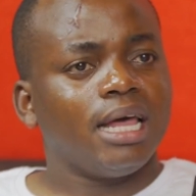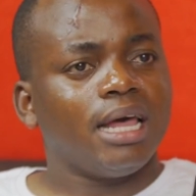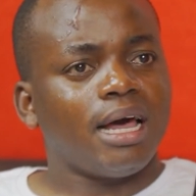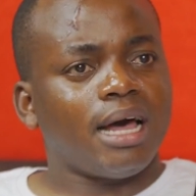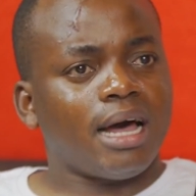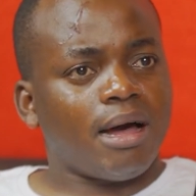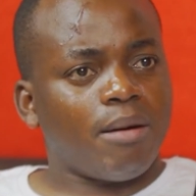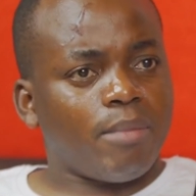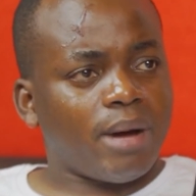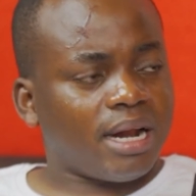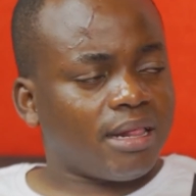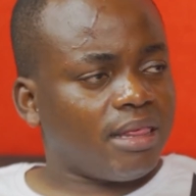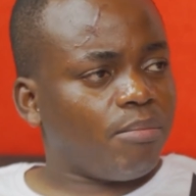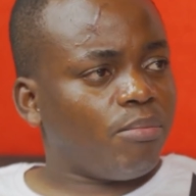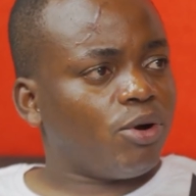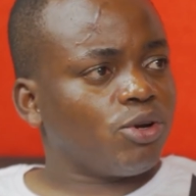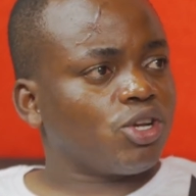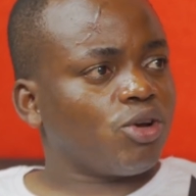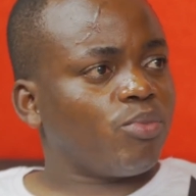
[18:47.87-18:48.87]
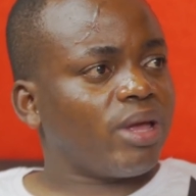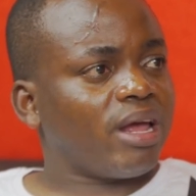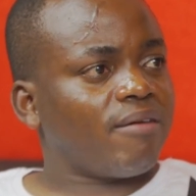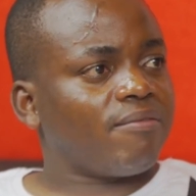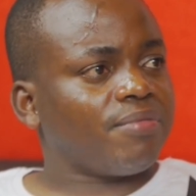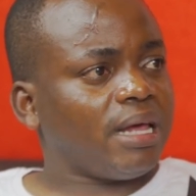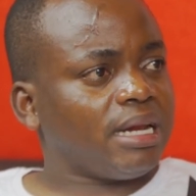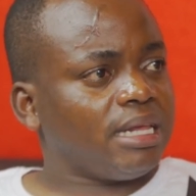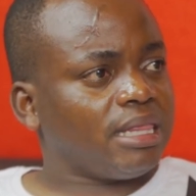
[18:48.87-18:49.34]
At the bottom we
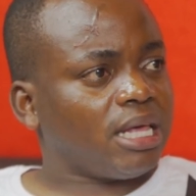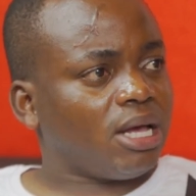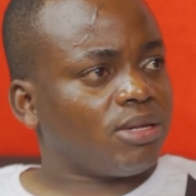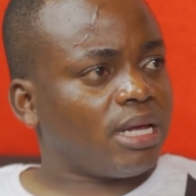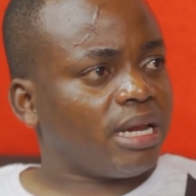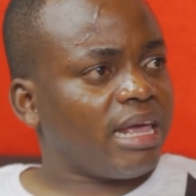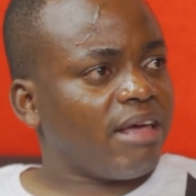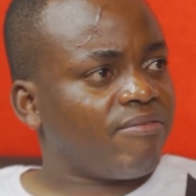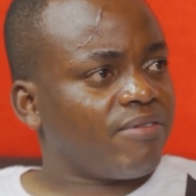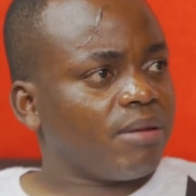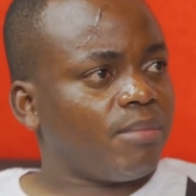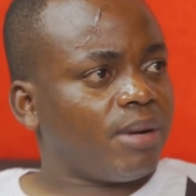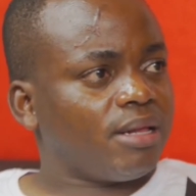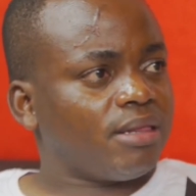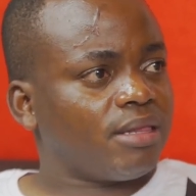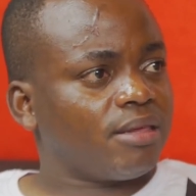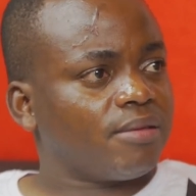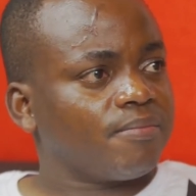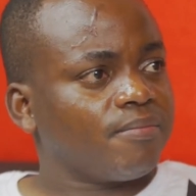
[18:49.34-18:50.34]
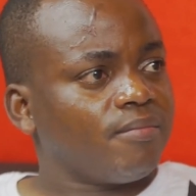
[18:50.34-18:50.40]
have 30,000 every month,